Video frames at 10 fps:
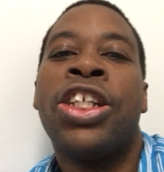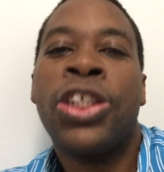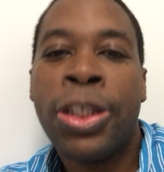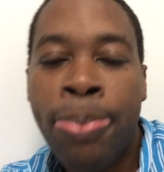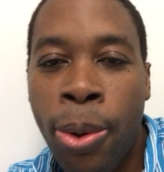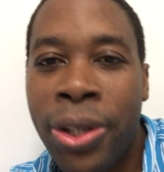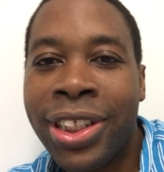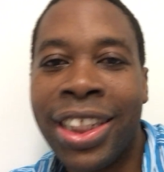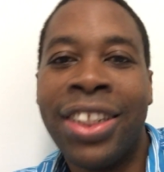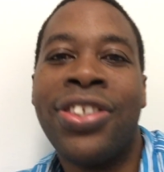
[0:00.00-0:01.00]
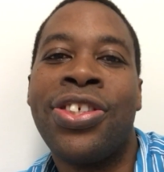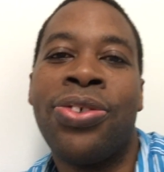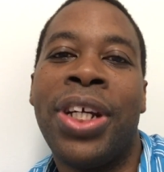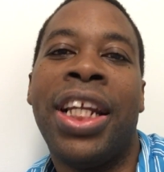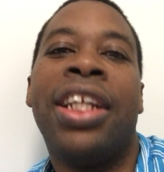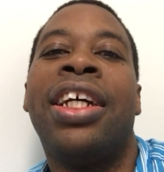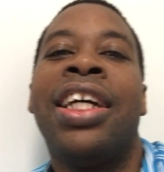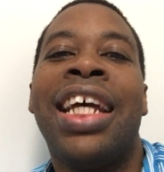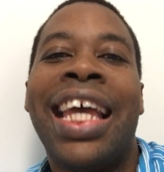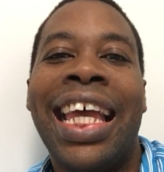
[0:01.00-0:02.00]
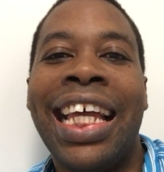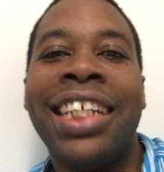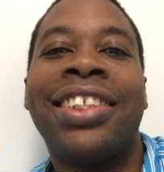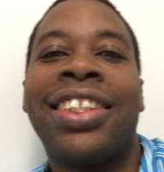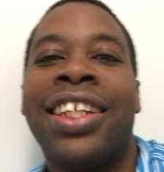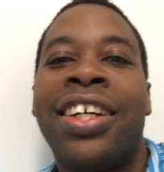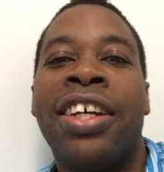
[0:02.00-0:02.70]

Sports Illustrated is